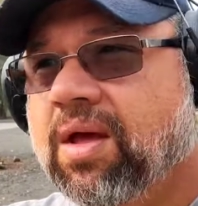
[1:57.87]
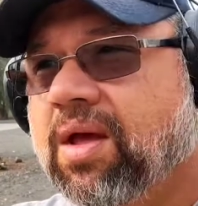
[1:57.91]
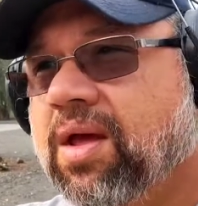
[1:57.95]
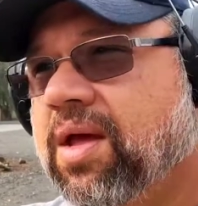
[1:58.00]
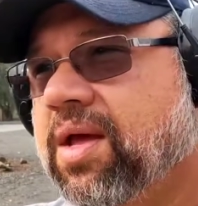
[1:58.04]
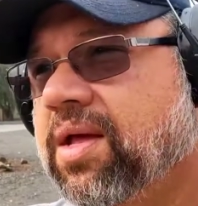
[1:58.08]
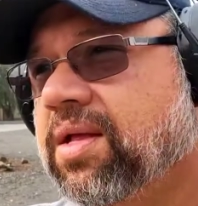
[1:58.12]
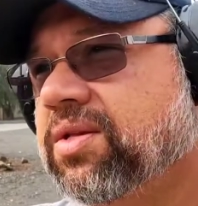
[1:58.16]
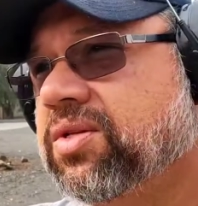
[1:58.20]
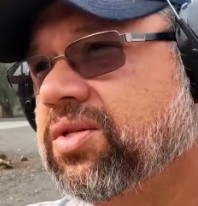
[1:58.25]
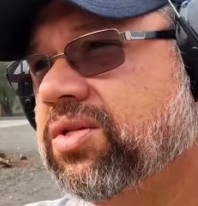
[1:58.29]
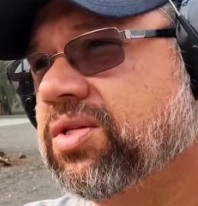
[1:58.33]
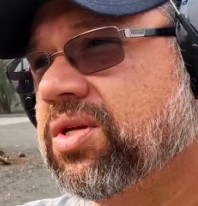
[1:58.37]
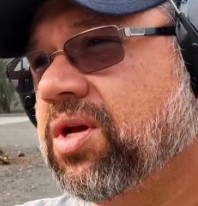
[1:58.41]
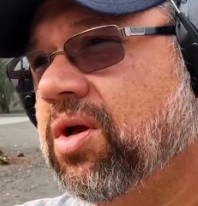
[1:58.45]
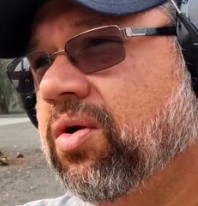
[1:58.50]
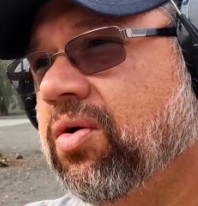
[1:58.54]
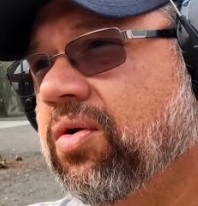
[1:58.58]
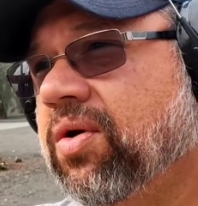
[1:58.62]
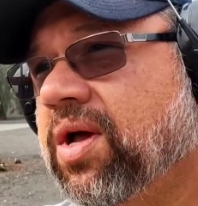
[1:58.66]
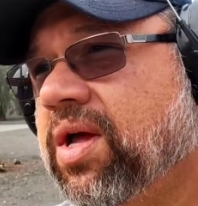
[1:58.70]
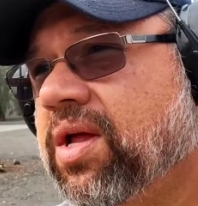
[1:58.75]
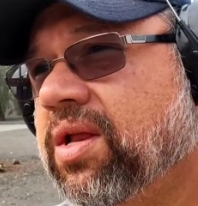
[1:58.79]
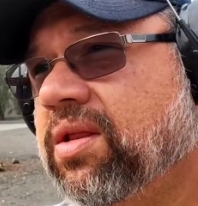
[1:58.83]
And
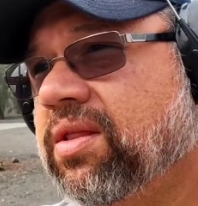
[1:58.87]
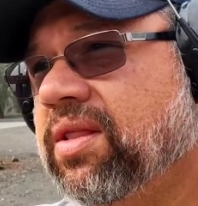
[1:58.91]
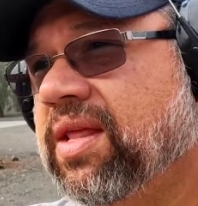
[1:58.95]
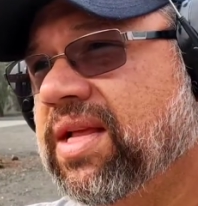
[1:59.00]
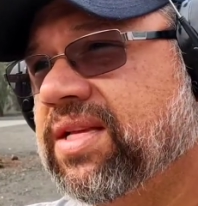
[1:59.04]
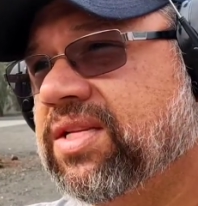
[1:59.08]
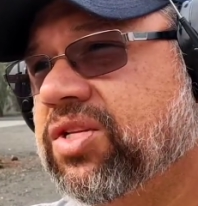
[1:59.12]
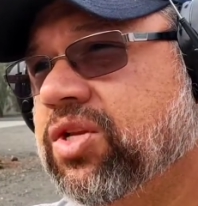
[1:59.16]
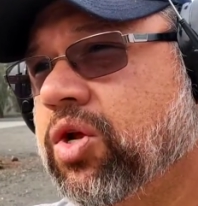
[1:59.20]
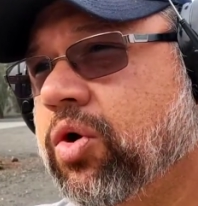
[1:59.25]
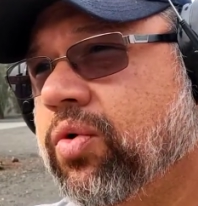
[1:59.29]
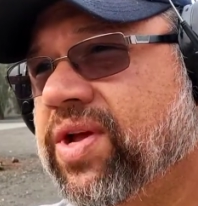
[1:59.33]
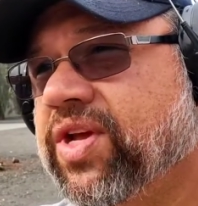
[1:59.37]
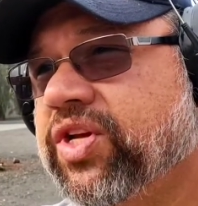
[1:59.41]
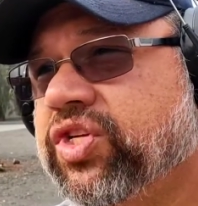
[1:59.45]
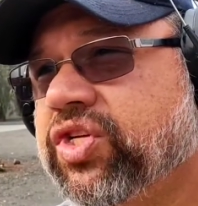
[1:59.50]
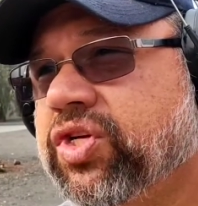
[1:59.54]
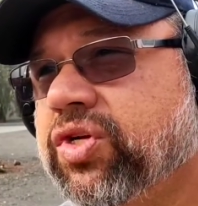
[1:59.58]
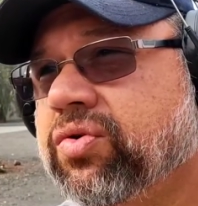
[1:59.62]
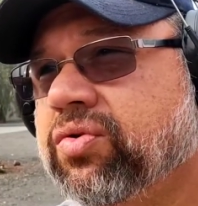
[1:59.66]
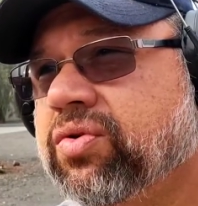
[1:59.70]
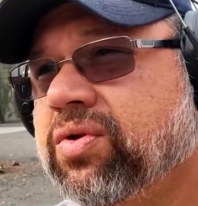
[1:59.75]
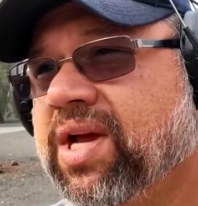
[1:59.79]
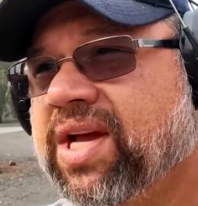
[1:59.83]
so uh, that's no
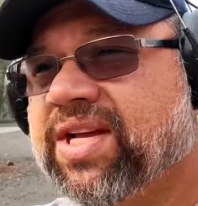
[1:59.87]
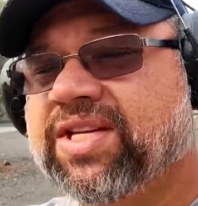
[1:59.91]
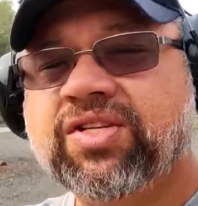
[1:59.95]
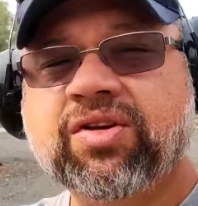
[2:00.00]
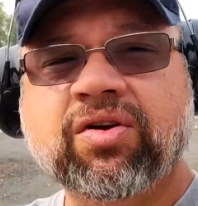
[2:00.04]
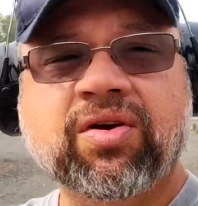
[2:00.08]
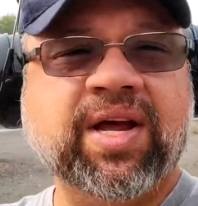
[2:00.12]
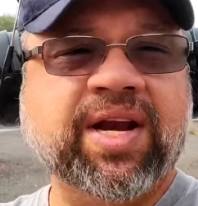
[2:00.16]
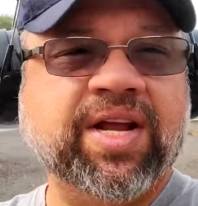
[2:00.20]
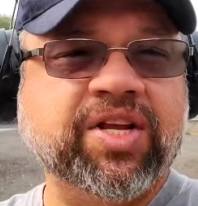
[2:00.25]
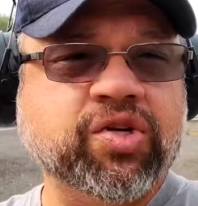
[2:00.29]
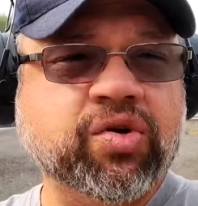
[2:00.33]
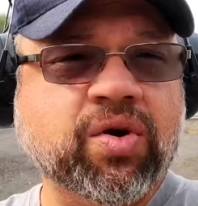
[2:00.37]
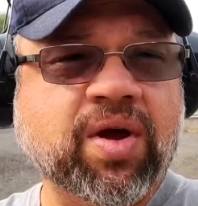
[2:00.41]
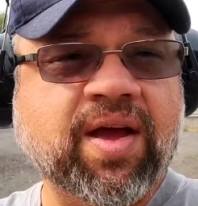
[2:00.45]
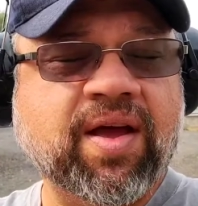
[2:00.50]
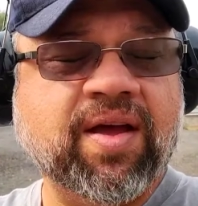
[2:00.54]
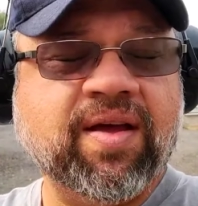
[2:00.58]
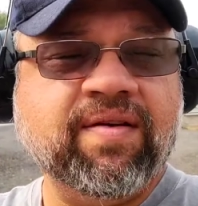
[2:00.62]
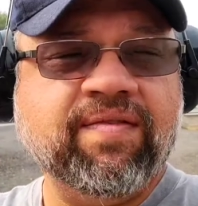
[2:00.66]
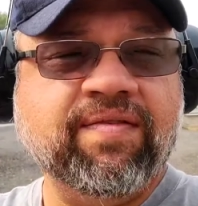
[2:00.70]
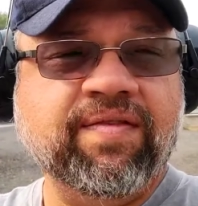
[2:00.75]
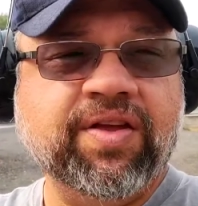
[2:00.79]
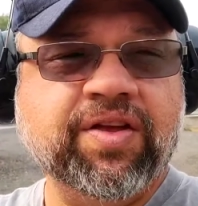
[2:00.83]
issue. I still got to
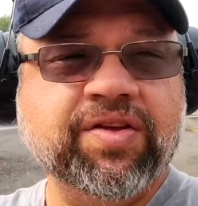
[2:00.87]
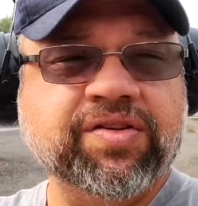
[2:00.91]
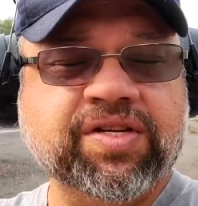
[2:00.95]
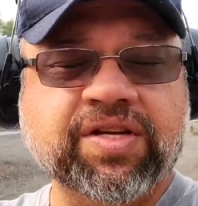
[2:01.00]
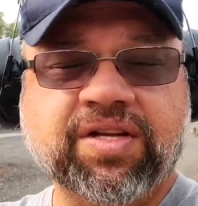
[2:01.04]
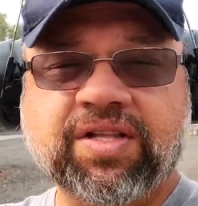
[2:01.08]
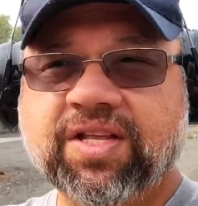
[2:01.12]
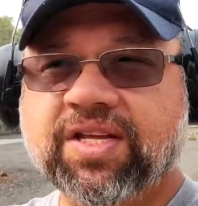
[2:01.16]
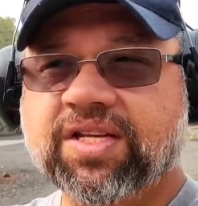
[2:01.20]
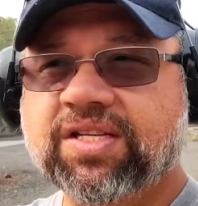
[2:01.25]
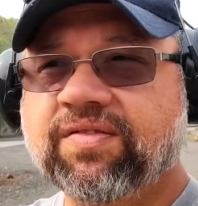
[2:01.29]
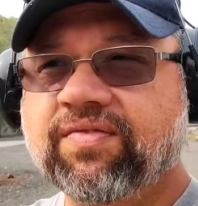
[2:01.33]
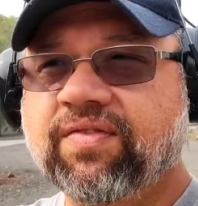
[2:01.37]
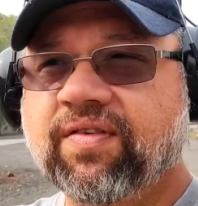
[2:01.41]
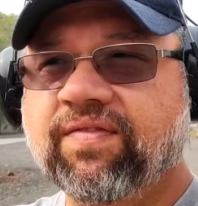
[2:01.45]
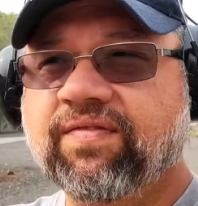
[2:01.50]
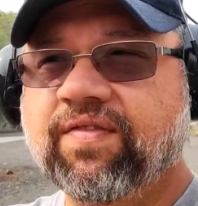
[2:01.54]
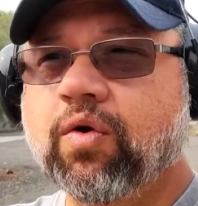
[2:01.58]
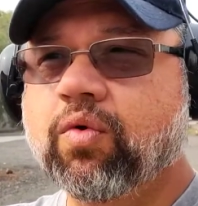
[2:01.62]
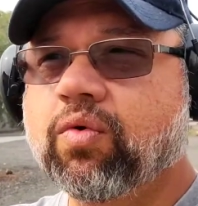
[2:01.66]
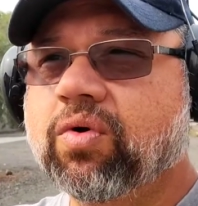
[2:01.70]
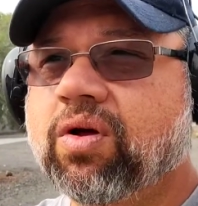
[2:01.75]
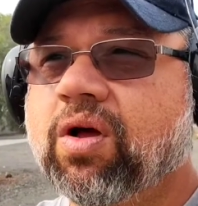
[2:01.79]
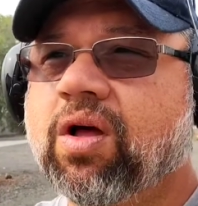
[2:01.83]
try using this for
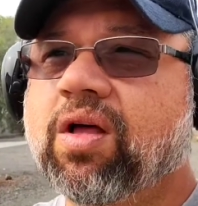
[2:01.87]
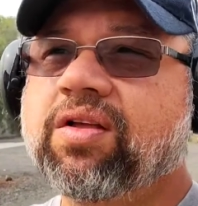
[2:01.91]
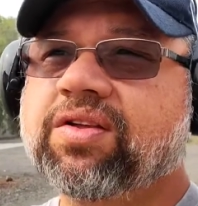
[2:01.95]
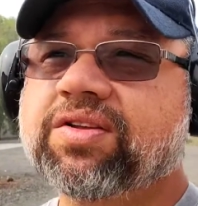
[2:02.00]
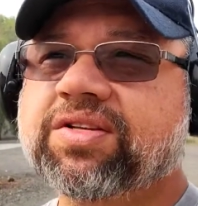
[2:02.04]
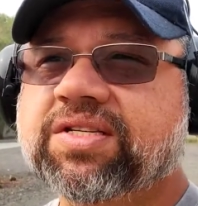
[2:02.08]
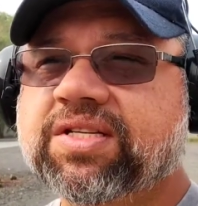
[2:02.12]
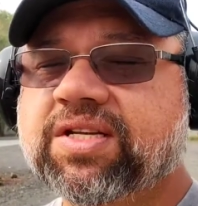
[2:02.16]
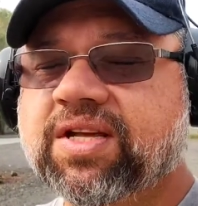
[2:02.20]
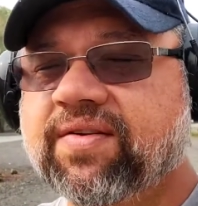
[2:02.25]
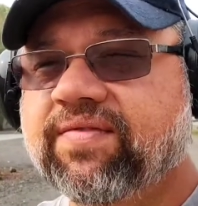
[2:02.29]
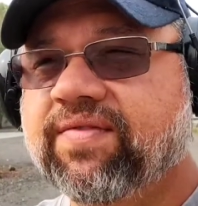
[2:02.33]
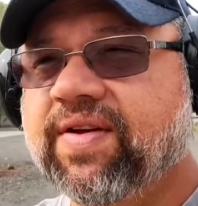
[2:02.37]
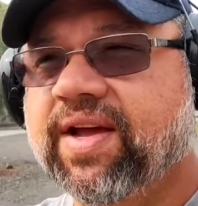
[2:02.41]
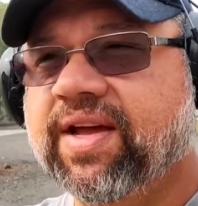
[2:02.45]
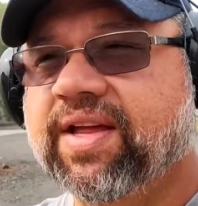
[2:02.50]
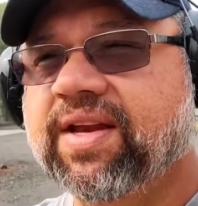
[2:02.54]
phone calls, see if I